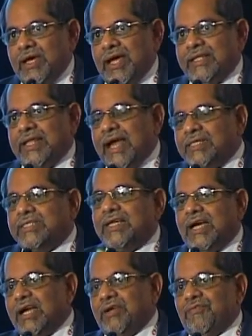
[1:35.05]
And that's the
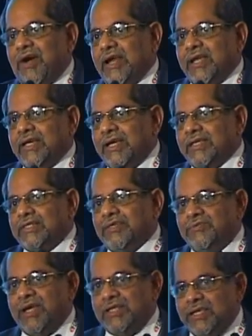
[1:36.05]
kind of architecture
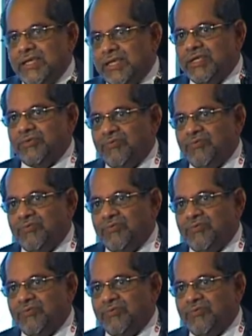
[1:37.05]
we are thinking